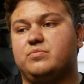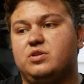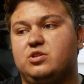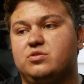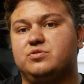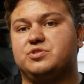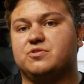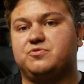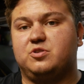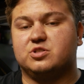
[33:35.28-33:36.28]
use your
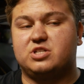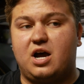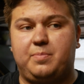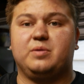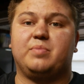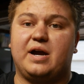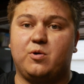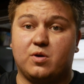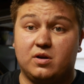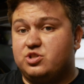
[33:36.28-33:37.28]
full stopping
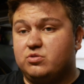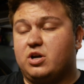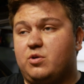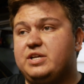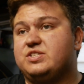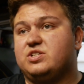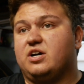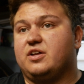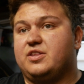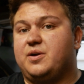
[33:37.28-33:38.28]
power. Do go easy
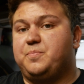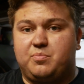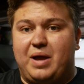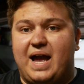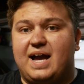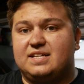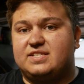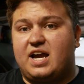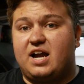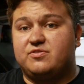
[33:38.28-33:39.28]
on them. Pads
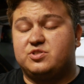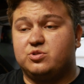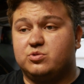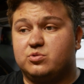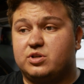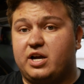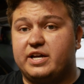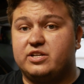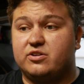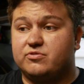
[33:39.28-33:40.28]
have to
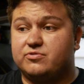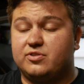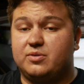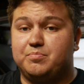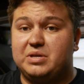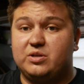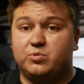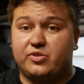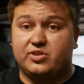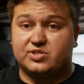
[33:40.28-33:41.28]
kind of meet
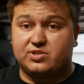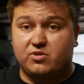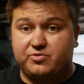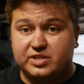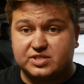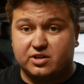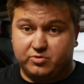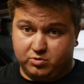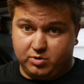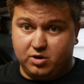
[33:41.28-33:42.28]
with the surface of
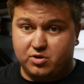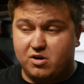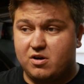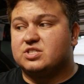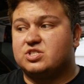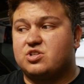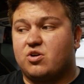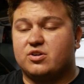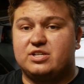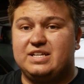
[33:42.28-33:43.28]
the rotor, start
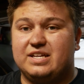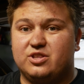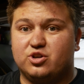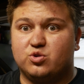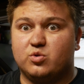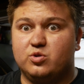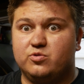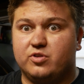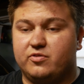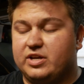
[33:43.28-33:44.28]
start getting the
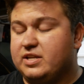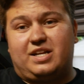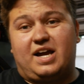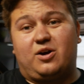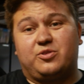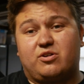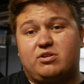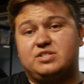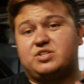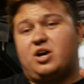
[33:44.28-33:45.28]
groove of it. Now, there
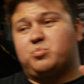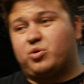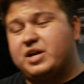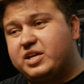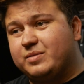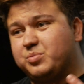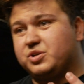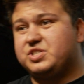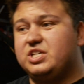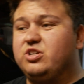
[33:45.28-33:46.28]
is a break-in
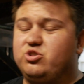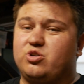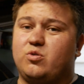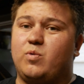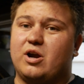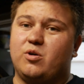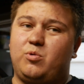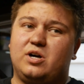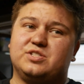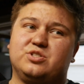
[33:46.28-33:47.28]
procedure where it
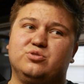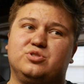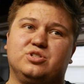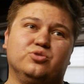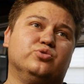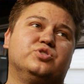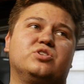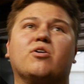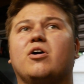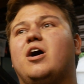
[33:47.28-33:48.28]
wants you to
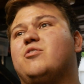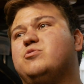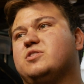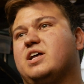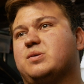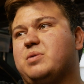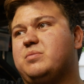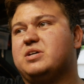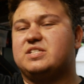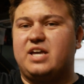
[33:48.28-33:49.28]
start off with like
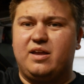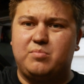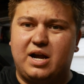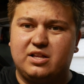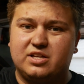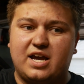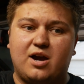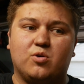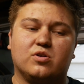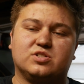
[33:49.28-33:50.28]
maybe a 10 mile an
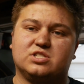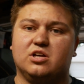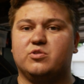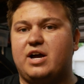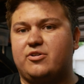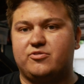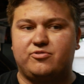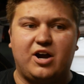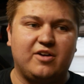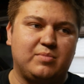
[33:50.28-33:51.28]
hour, slow down to
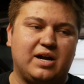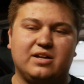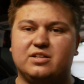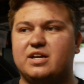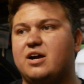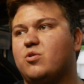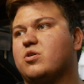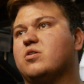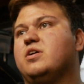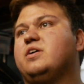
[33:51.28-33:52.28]
5 mile an
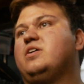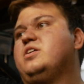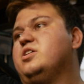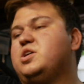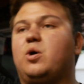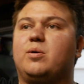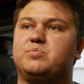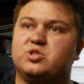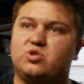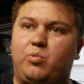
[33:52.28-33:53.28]
hour, go up
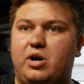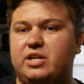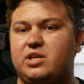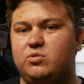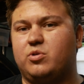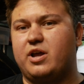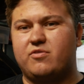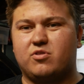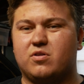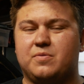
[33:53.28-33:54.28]
to 20,
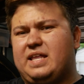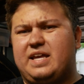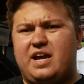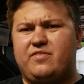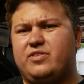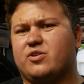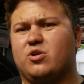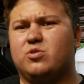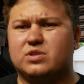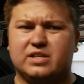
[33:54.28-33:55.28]
whatever, and they have their
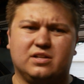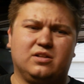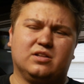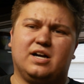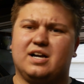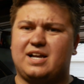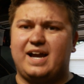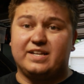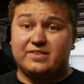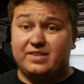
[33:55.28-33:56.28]
own little
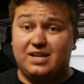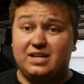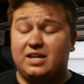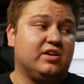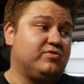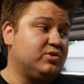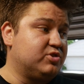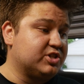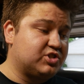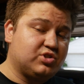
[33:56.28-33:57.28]
kind of thing. If you
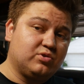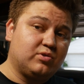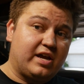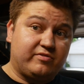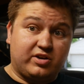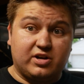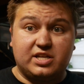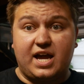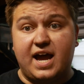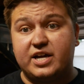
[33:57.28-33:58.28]
just do a very
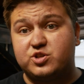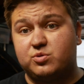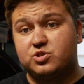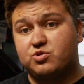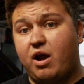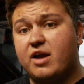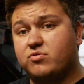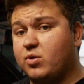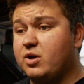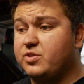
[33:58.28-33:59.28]
casual drive
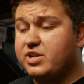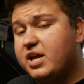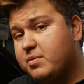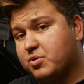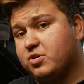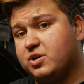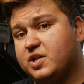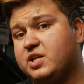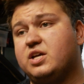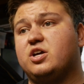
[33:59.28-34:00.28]
around the
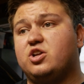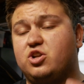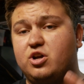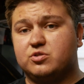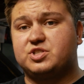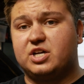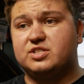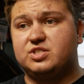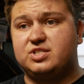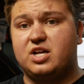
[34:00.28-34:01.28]
neighborhood, no
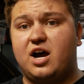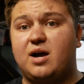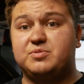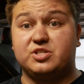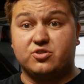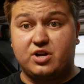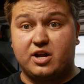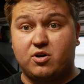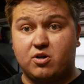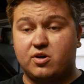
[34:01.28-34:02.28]
sudden stops, and you're
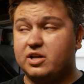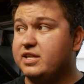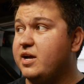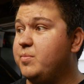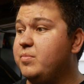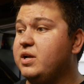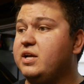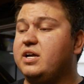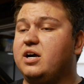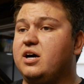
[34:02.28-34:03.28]
not hard on them,
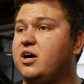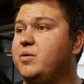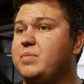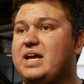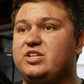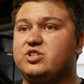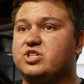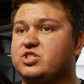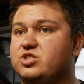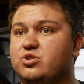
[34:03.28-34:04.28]
and you
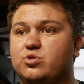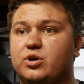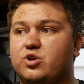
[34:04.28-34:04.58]
just do a